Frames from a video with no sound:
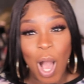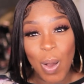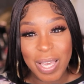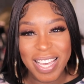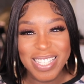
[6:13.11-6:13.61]

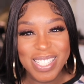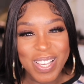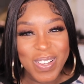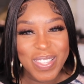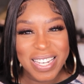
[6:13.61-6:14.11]
Okay,
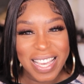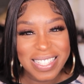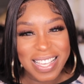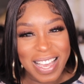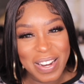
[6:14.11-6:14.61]
so the
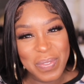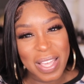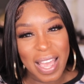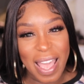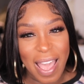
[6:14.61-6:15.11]
next item
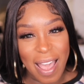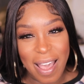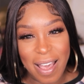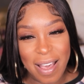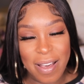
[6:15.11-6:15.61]
that I
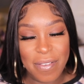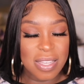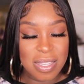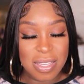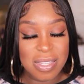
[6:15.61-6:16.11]
have
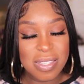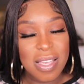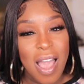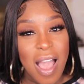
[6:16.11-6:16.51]
is